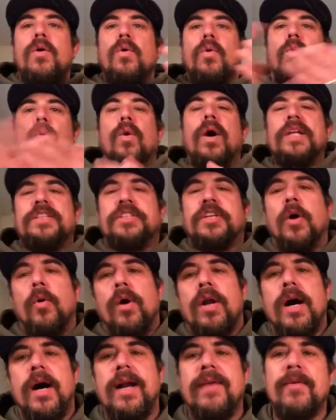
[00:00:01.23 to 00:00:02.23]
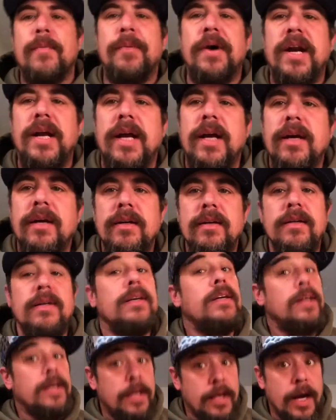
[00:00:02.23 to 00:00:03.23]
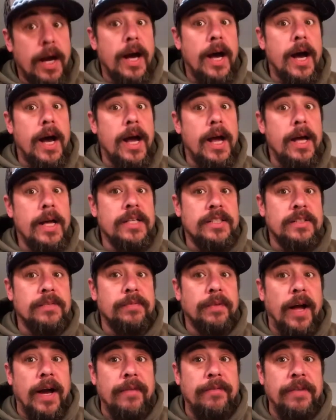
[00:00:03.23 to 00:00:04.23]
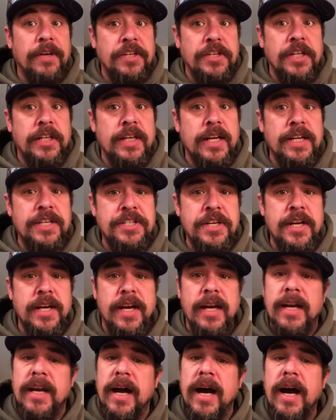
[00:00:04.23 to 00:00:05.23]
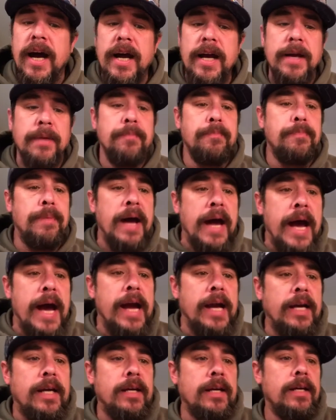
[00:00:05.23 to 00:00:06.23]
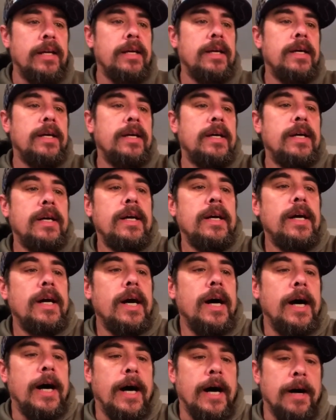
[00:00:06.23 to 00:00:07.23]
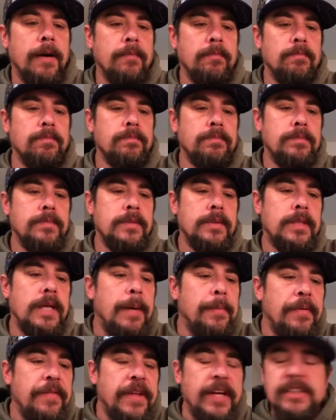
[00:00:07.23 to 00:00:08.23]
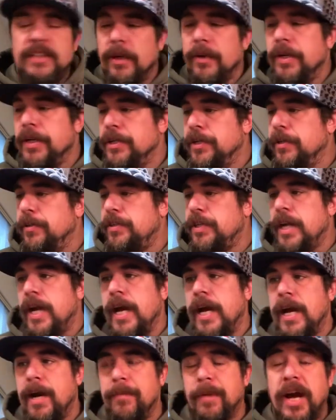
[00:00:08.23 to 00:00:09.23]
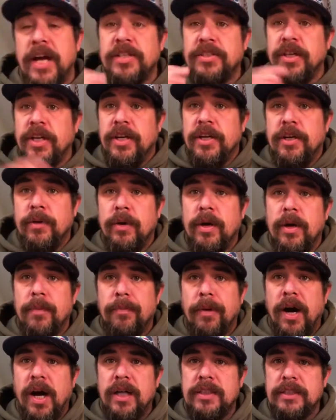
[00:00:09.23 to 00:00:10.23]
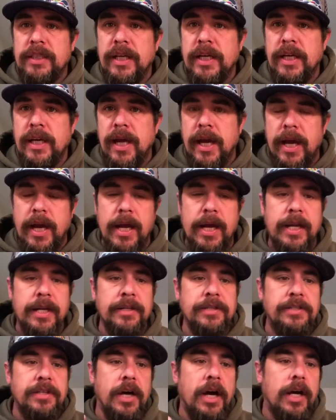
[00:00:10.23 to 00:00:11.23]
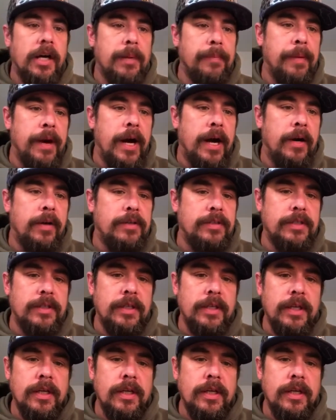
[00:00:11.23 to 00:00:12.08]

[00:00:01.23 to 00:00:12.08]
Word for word: What's going on, everybody? It's the Fly Fishing Ninja, and I am back. A um, couple things I'm going to do today. I'm actually going to do an unboxing and talk about